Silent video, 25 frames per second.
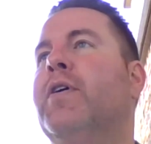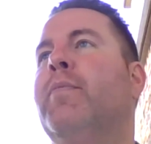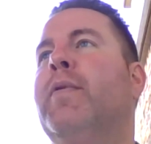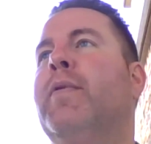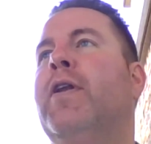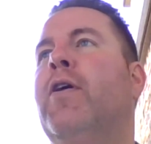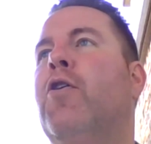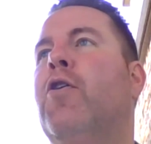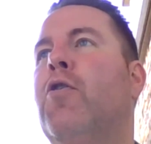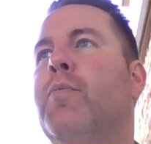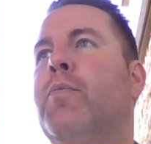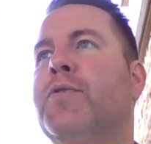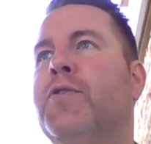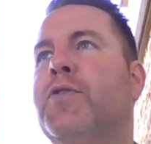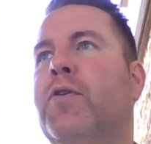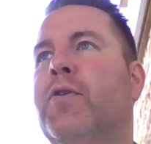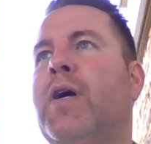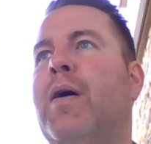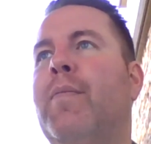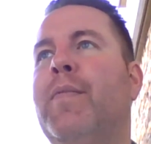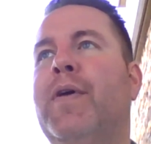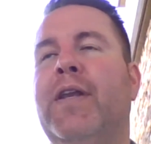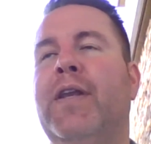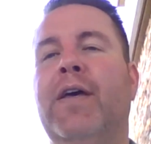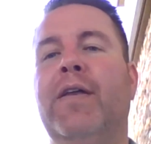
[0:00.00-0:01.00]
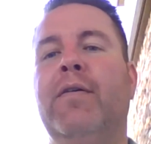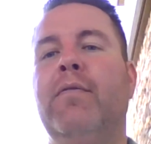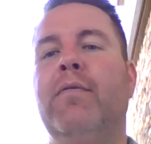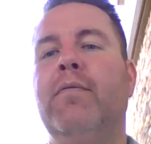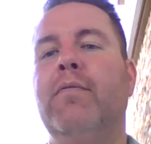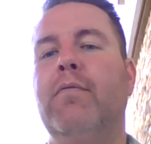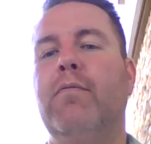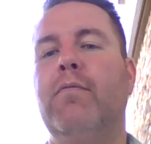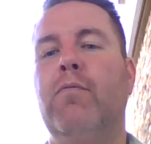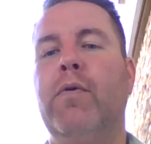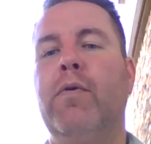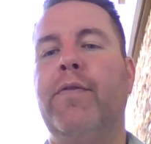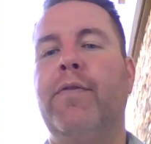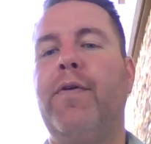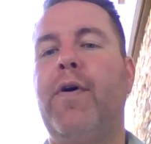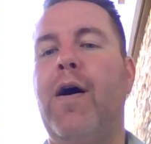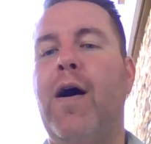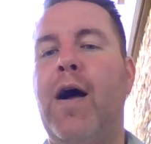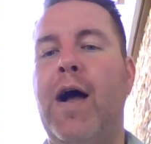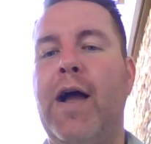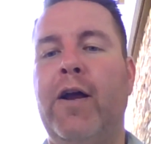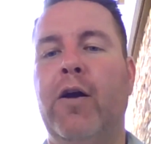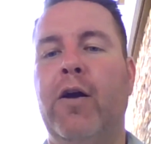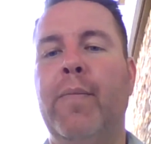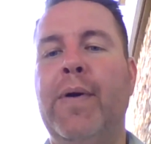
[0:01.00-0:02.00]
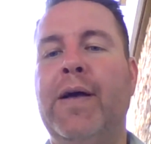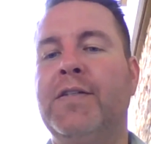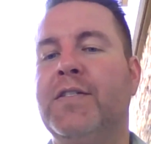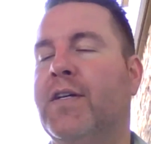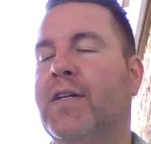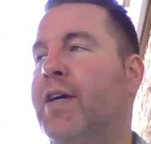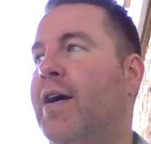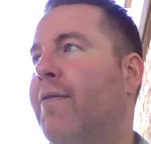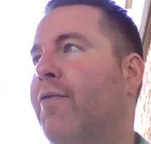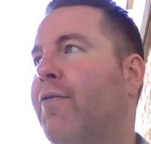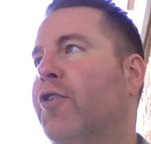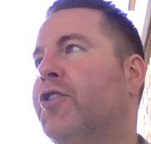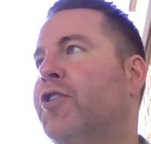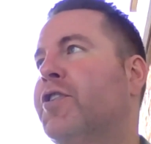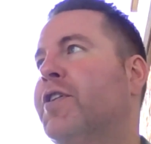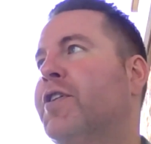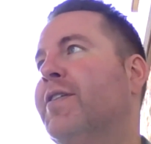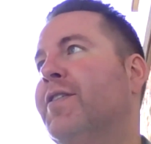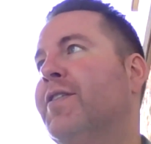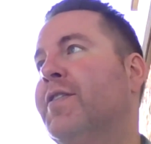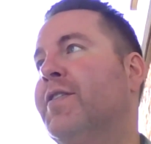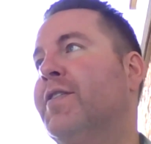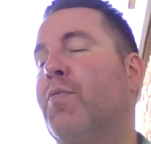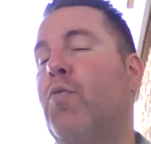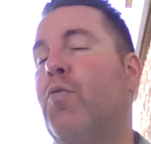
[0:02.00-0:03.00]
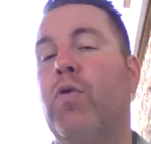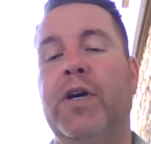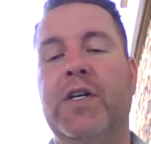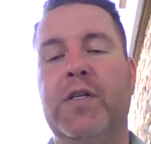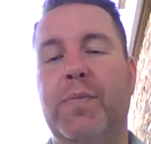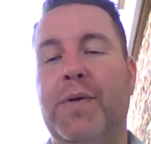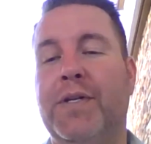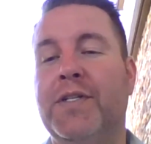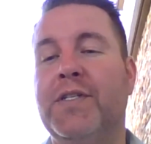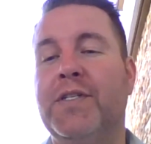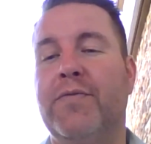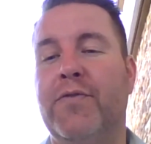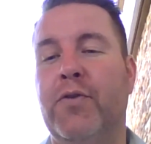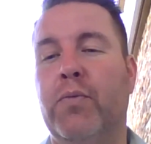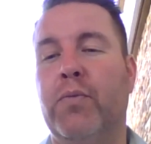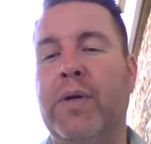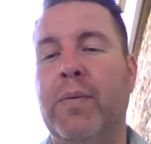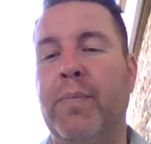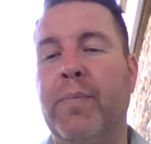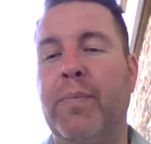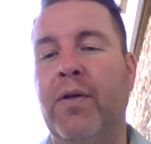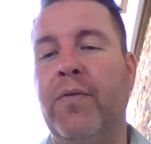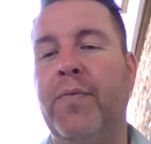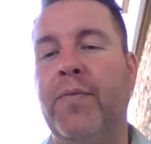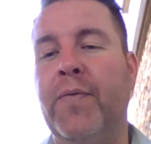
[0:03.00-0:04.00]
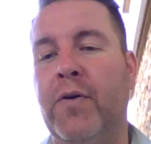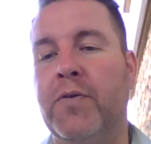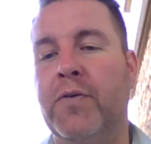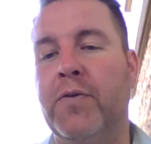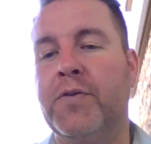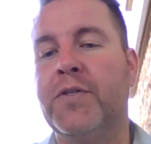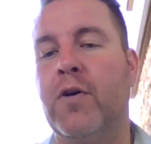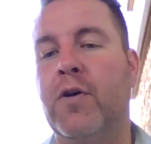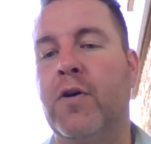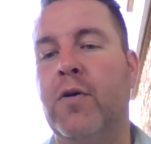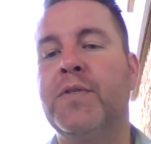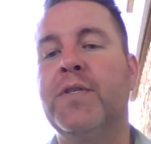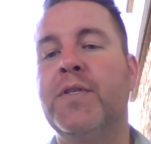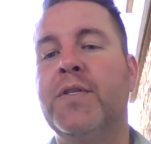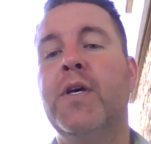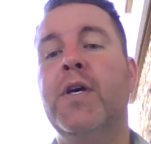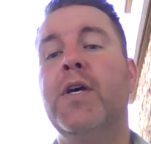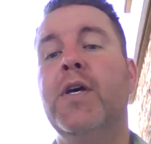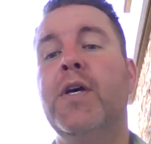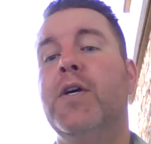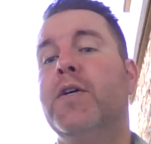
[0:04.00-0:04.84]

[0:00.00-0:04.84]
I mean, homes are coming in with higher amounts of coverage because it's more expensive to rebuild those homes.